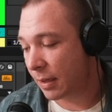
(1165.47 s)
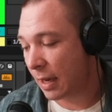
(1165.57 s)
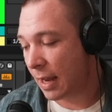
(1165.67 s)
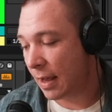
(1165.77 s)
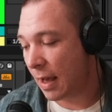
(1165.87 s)

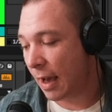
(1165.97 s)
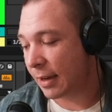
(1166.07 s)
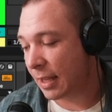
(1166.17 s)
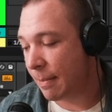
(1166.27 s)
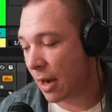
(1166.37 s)
I
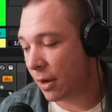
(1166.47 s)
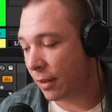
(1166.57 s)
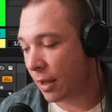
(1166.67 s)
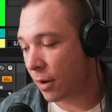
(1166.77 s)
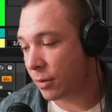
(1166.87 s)
got the amount
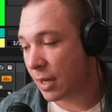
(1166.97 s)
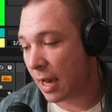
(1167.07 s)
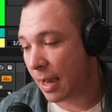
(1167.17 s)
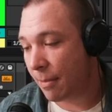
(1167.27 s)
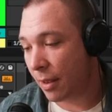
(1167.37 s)
on low,
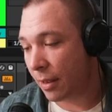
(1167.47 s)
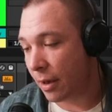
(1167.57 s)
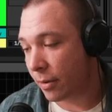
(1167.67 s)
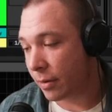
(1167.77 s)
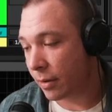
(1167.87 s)
time on low.